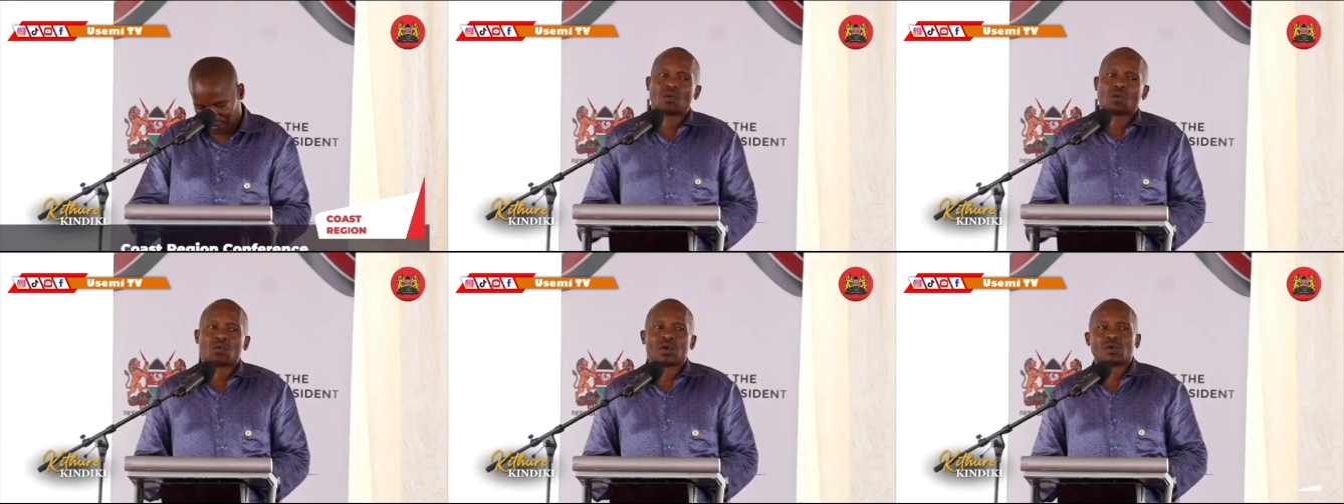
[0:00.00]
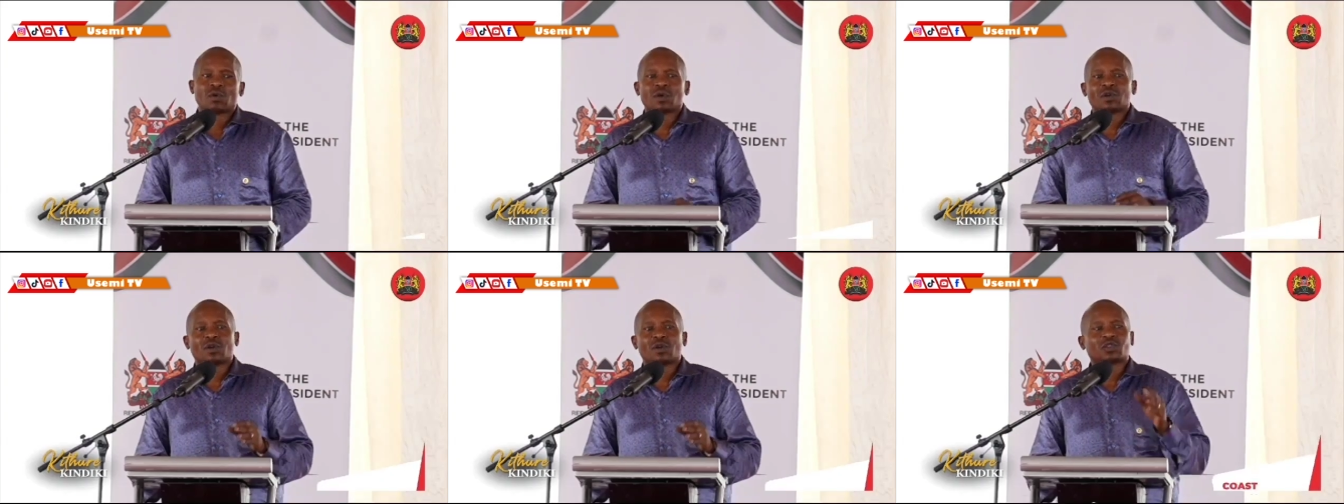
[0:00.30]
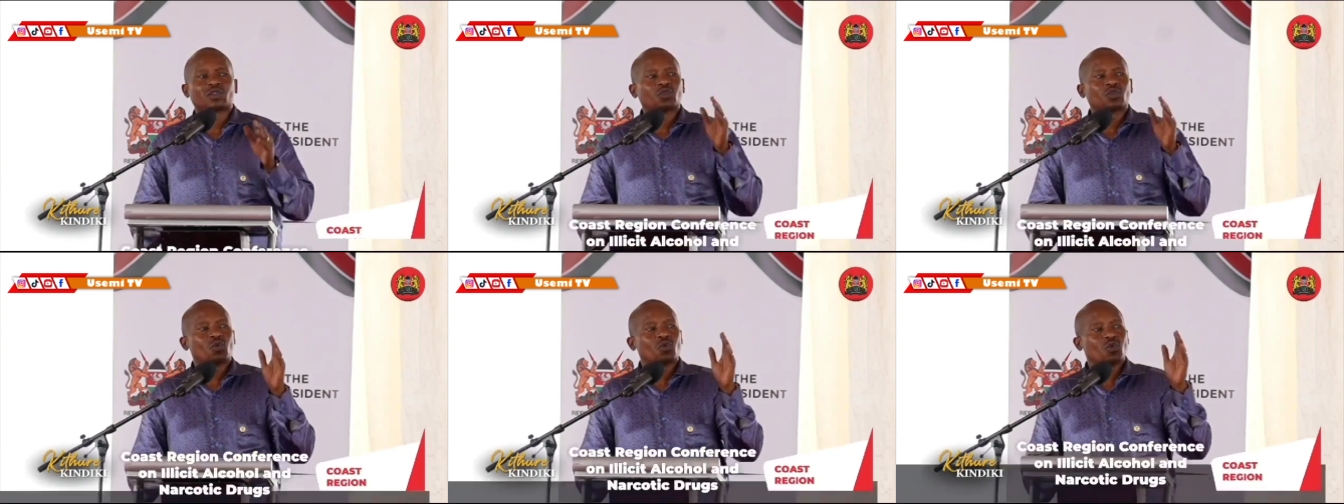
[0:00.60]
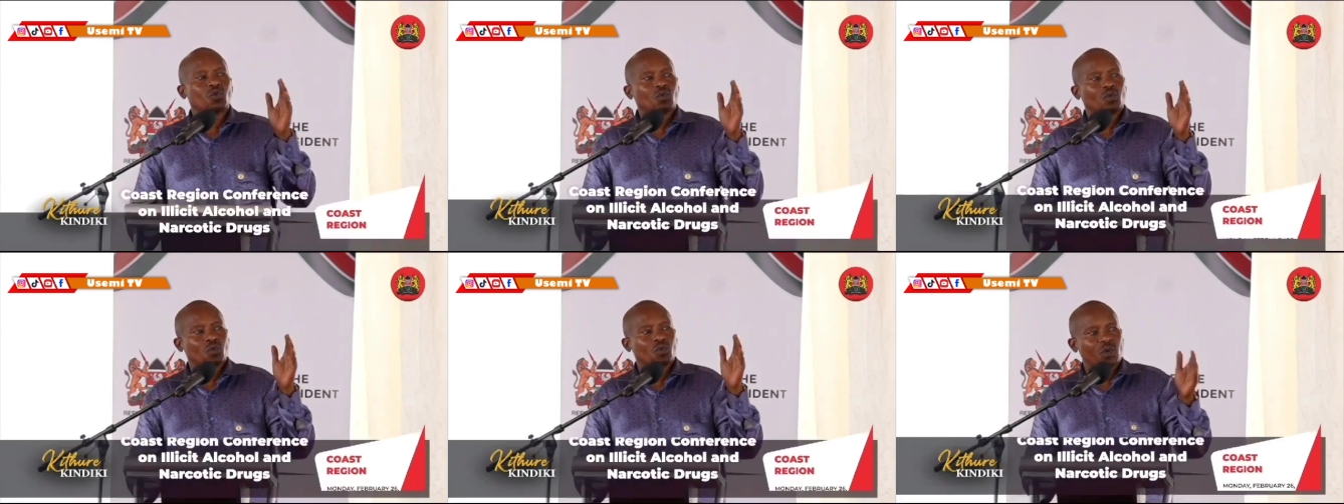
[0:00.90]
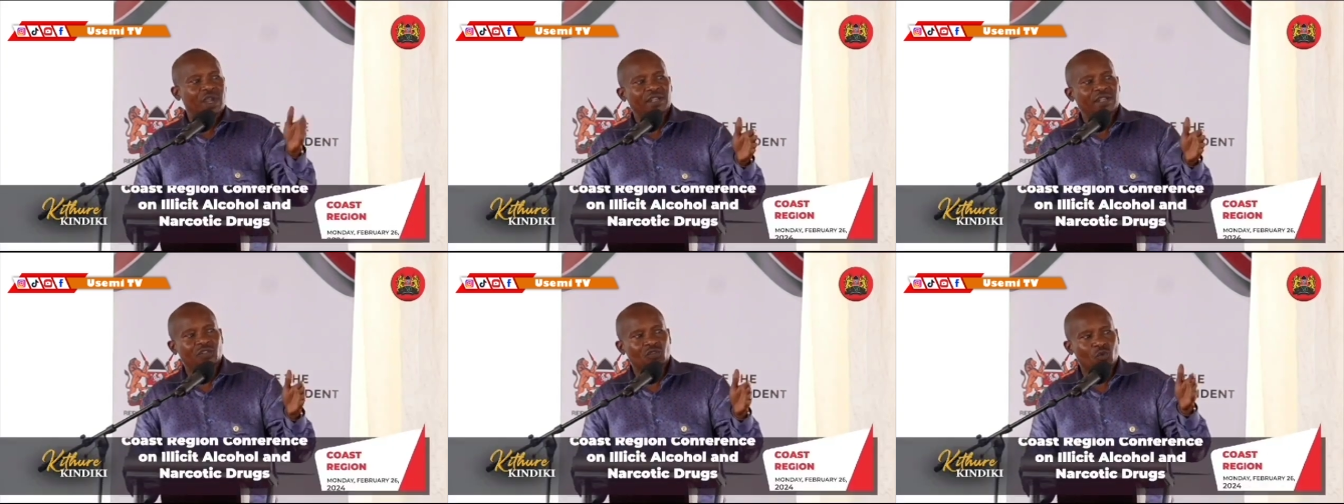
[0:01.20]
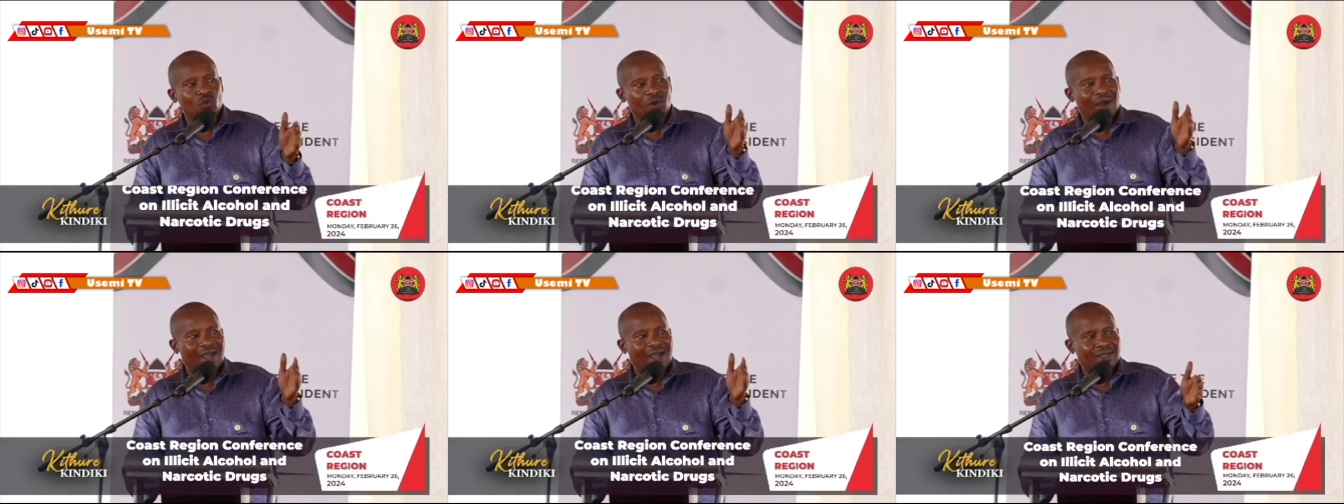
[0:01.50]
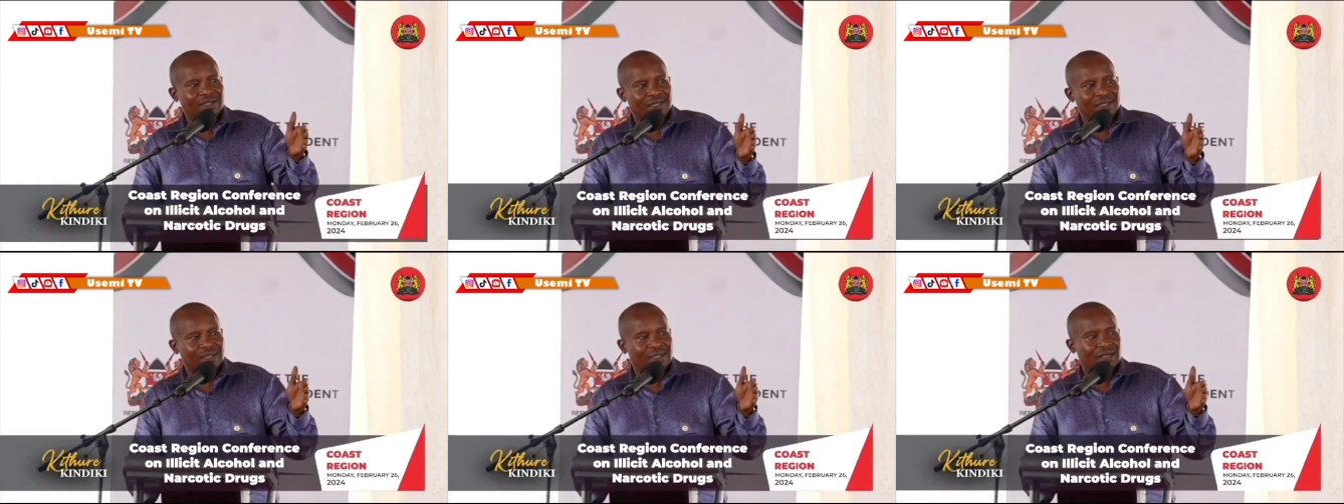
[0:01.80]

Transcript: We will not wait to ask